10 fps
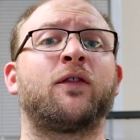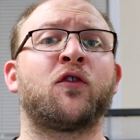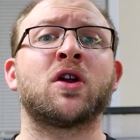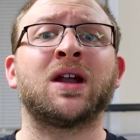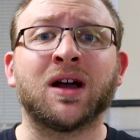
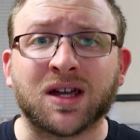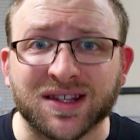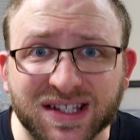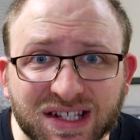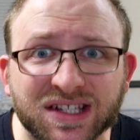offering a
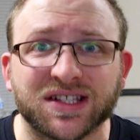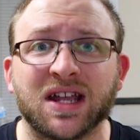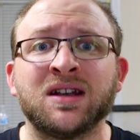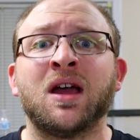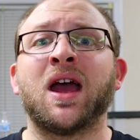
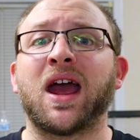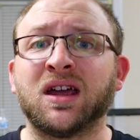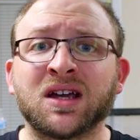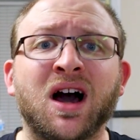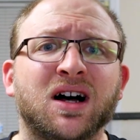consistent
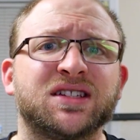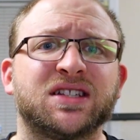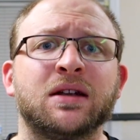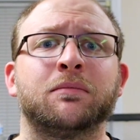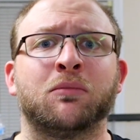and
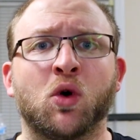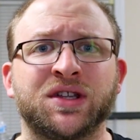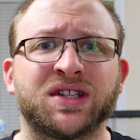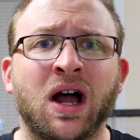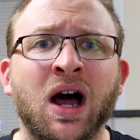constant
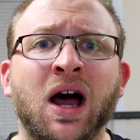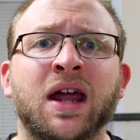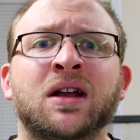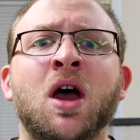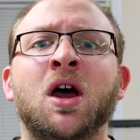moist
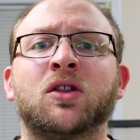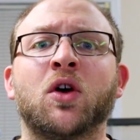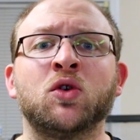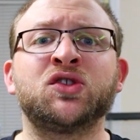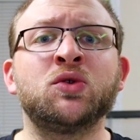hide.
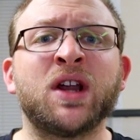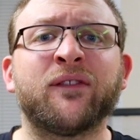Those you